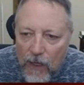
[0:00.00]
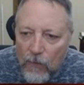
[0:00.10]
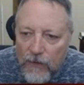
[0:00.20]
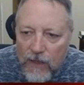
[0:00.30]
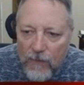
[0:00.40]
I
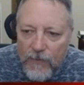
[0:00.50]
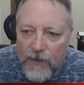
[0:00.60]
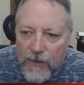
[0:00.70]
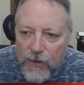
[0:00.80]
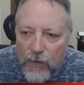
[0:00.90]
would not be
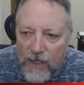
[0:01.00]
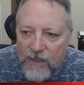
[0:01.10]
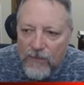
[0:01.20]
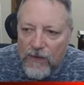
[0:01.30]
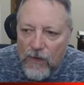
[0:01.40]

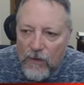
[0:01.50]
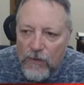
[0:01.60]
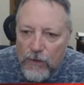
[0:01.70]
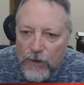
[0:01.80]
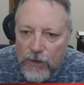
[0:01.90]
distressed by those
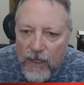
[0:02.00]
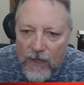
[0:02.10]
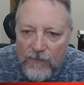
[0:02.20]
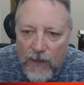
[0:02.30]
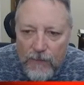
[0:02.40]
who should
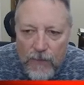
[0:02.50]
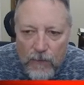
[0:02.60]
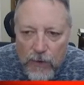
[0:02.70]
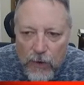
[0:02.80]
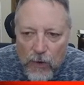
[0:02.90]
have made me
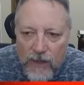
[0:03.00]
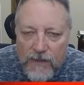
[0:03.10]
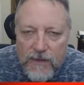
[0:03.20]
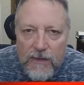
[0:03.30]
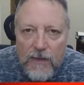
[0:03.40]

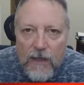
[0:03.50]
rejoice.